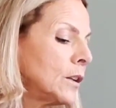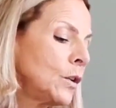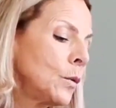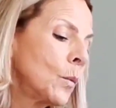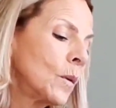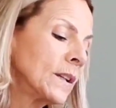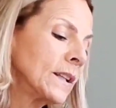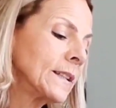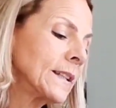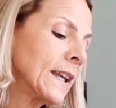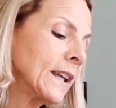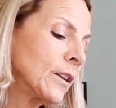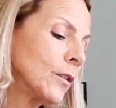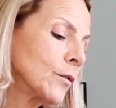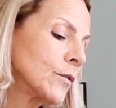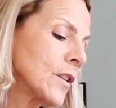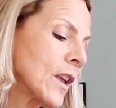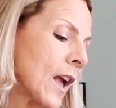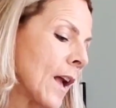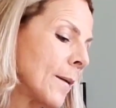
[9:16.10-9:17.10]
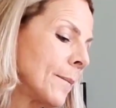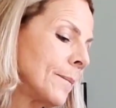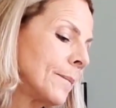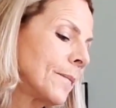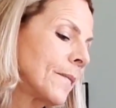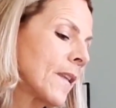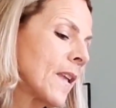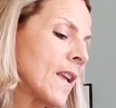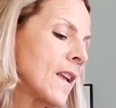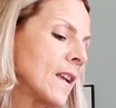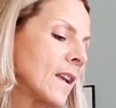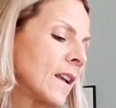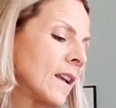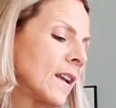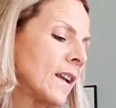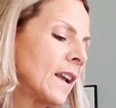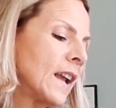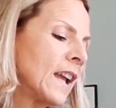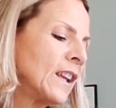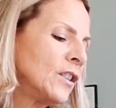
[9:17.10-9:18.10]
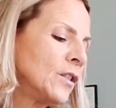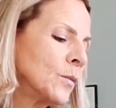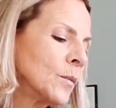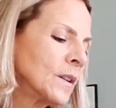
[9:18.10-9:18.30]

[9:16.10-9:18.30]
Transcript: you want to take your time and